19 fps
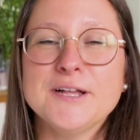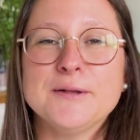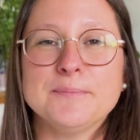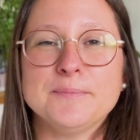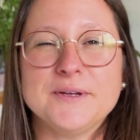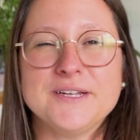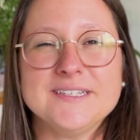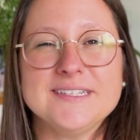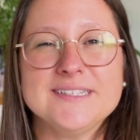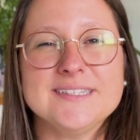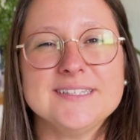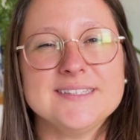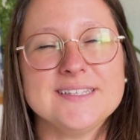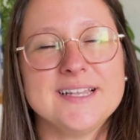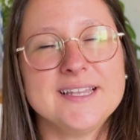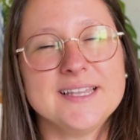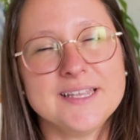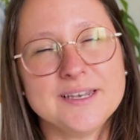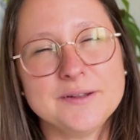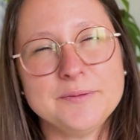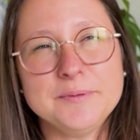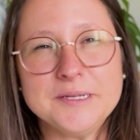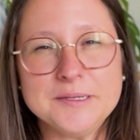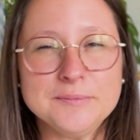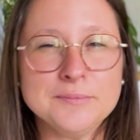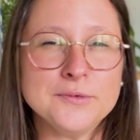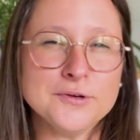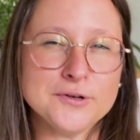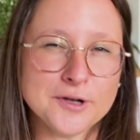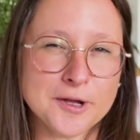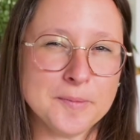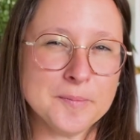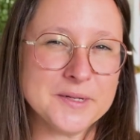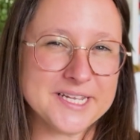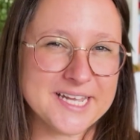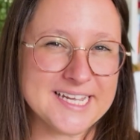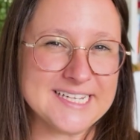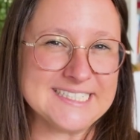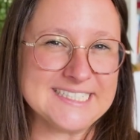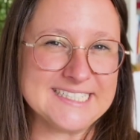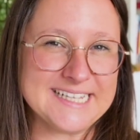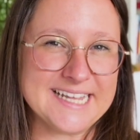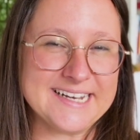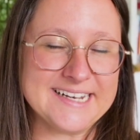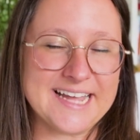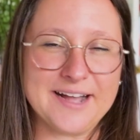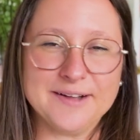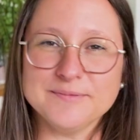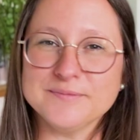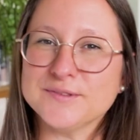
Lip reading: but this is a little bit more complicated than that.